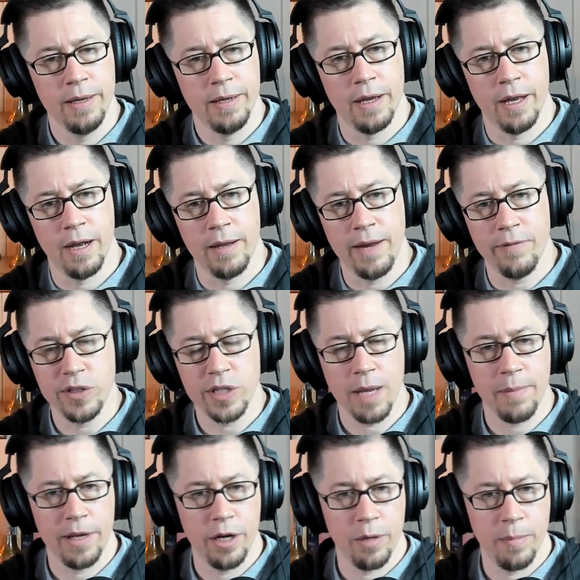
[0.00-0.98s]
Every
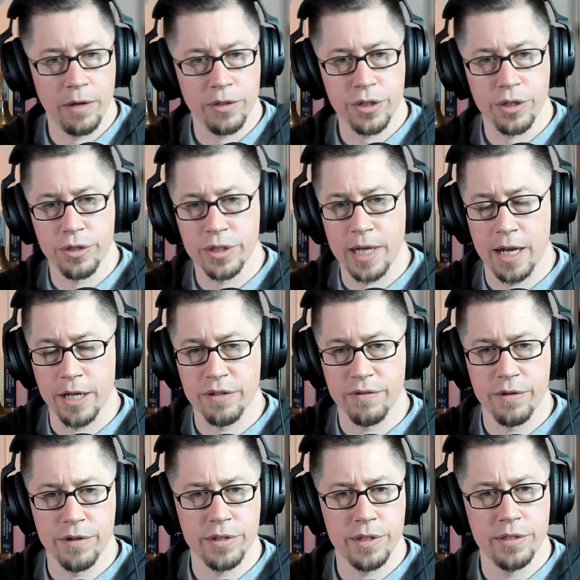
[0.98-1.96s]
time I hear about church
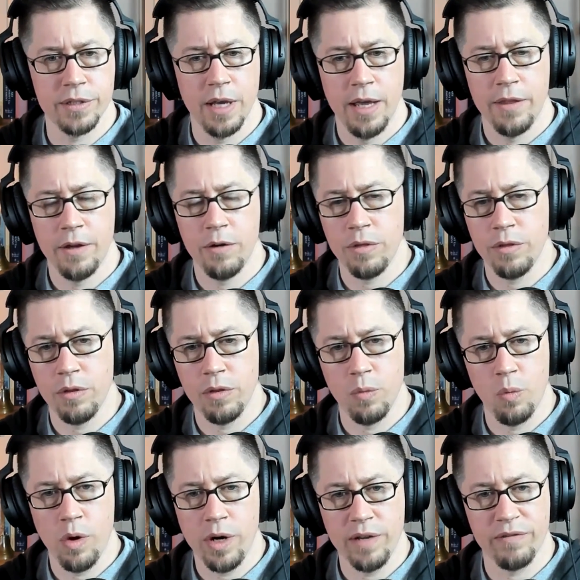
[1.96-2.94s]
controversies, the
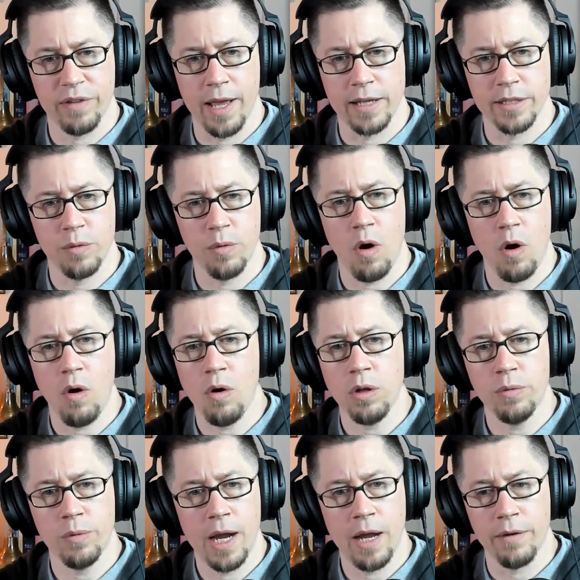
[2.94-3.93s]
warning flags, they were
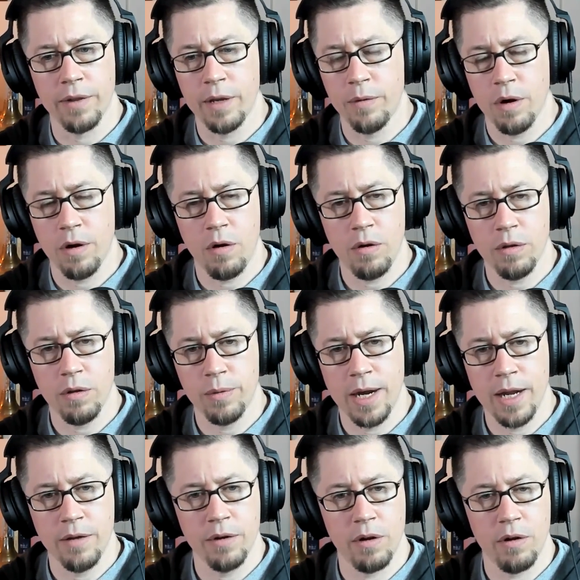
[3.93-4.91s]
all around. They were all
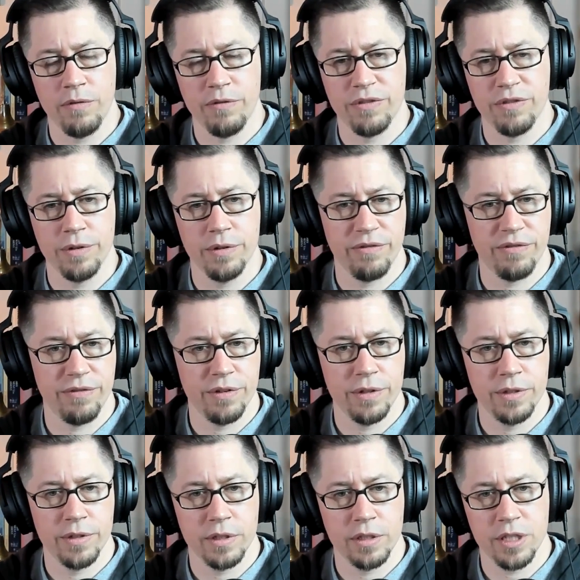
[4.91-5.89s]
around
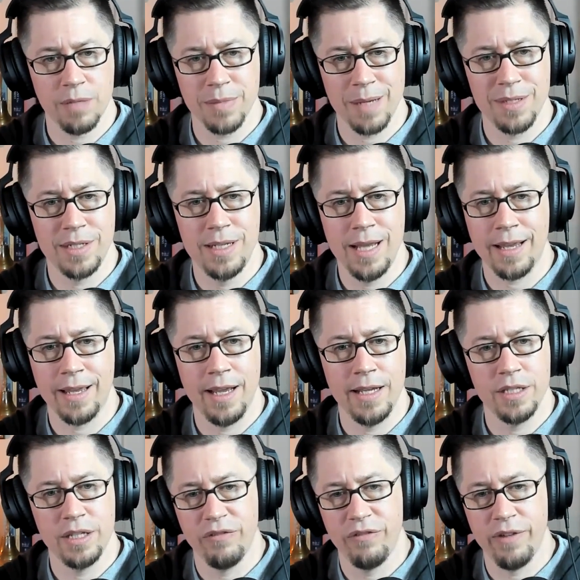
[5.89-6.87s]
for sometimes
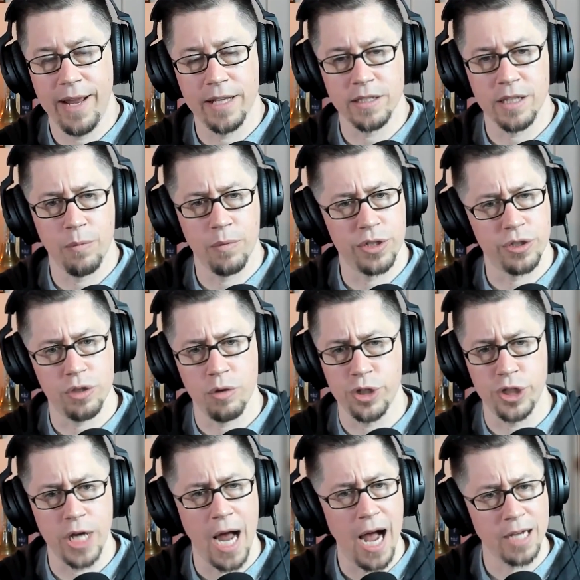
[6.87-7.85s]
decades in advance, and then we're so
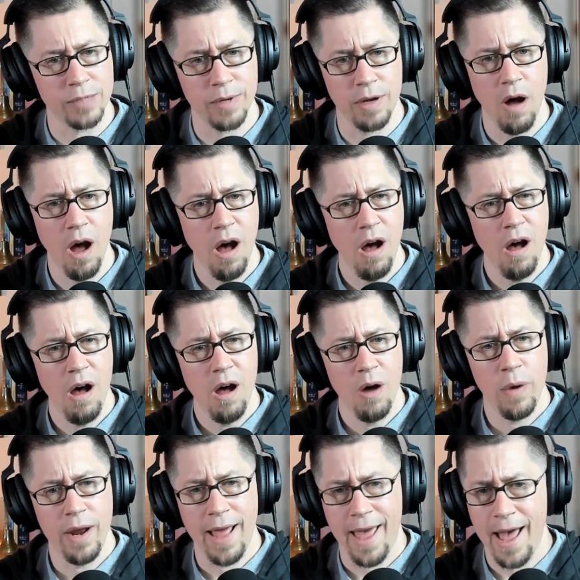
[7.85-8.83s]
shocked. We go, "Oh,
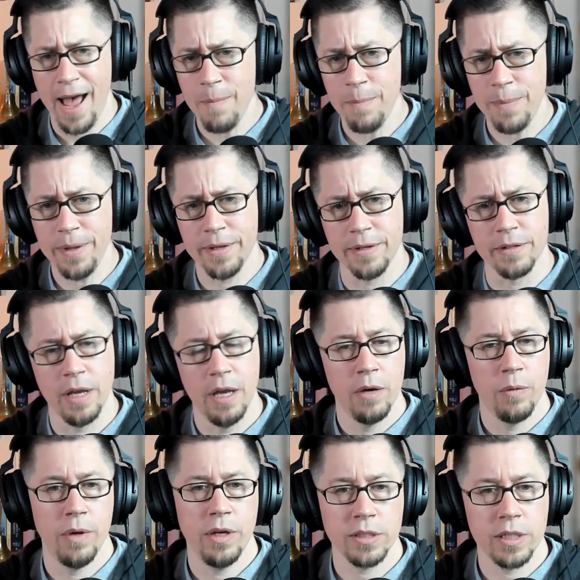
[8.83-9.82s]
what happened?"
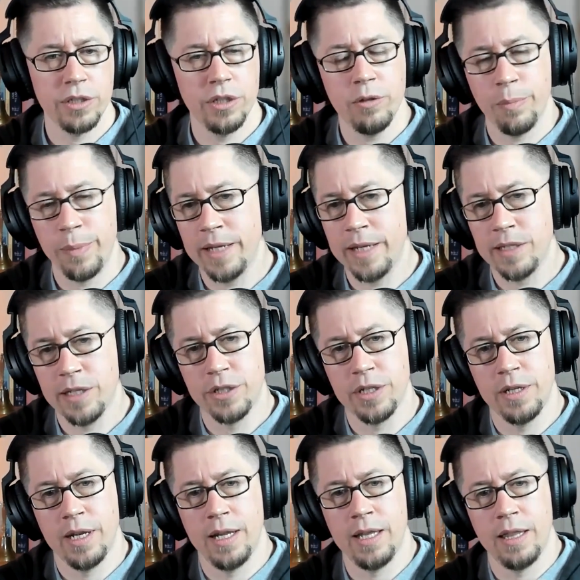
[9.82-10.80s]
Well, it's because you don't pay
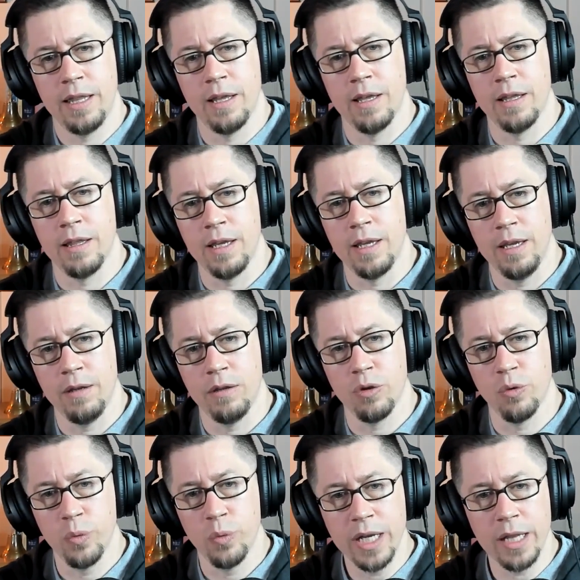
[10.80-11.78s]
attention to any of the
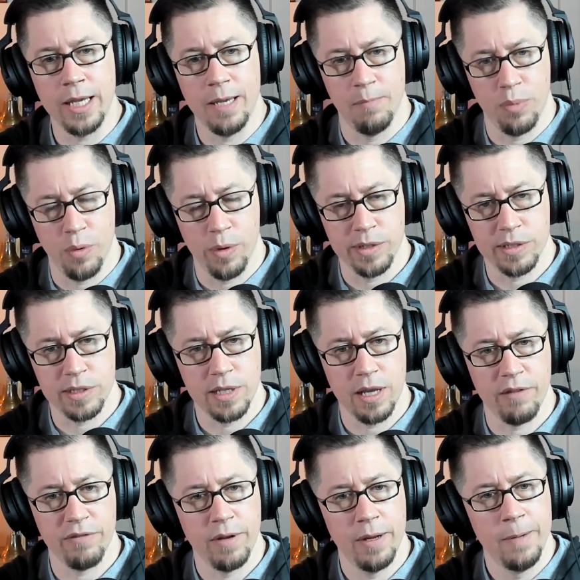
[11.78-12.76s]
really important stuff.